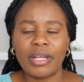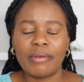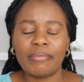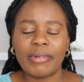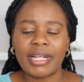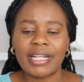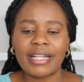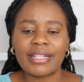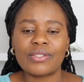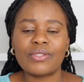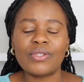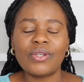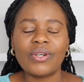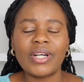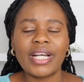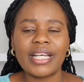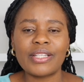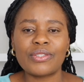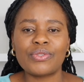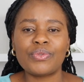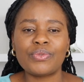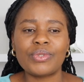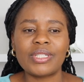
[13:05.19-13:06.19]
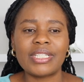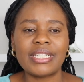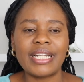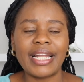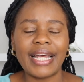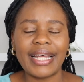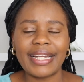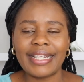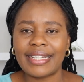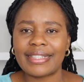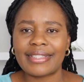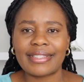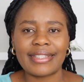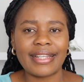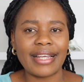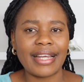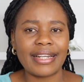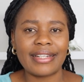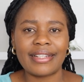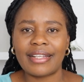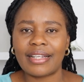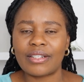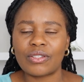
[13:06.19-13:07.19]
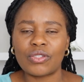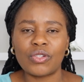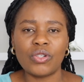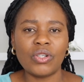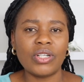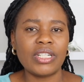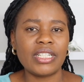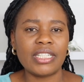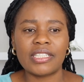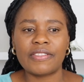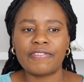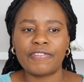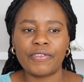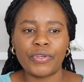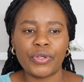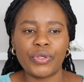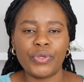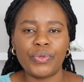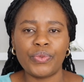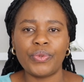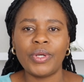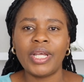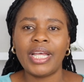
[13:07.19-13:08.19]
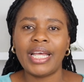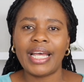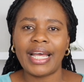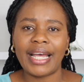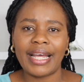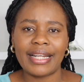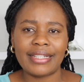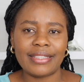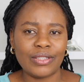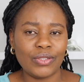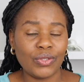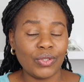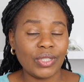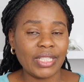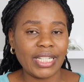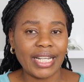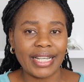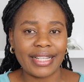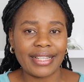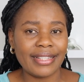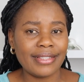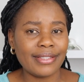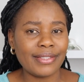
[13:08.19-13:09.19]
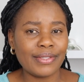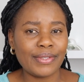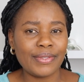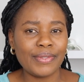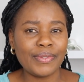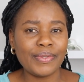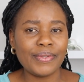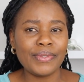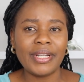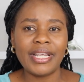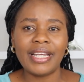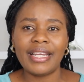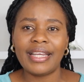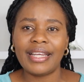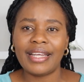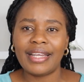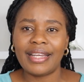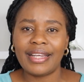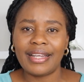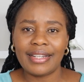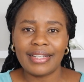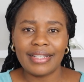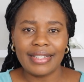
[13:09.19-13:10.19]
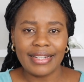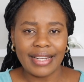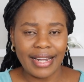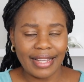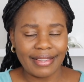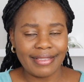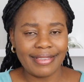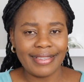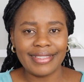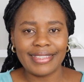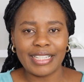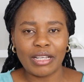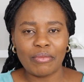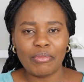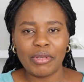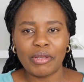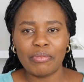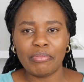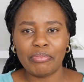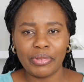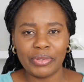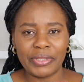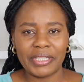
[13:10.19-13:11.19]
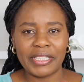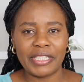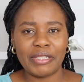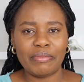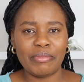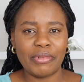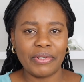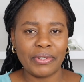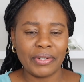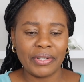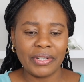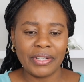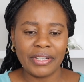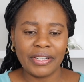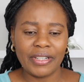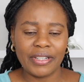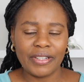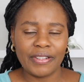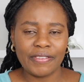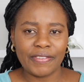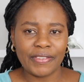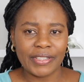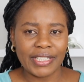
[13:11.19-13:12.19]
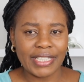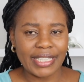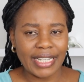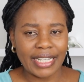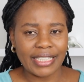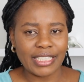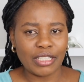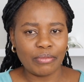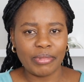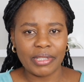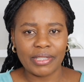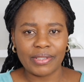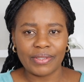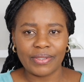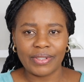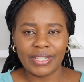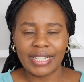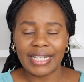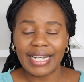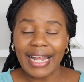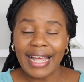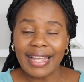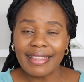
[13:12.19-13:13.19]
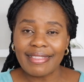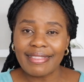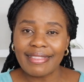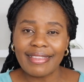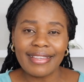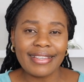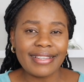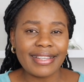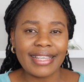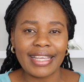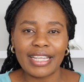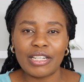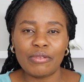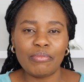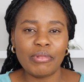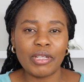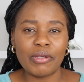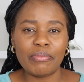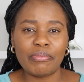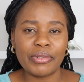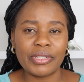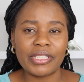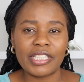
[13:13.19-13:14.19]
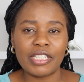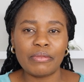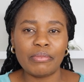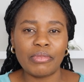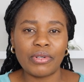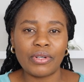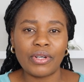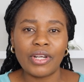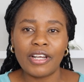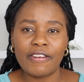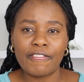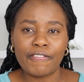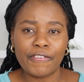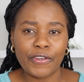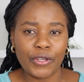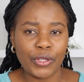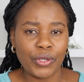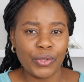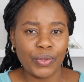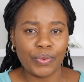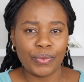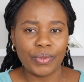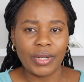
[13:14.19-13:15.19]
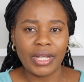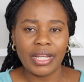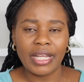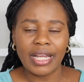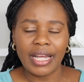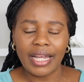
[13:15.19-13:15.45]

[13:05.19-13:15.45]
But as long as you understand that God is for you and not against you, nothing shall be impossible for such a person. Nothing can be impossible for you.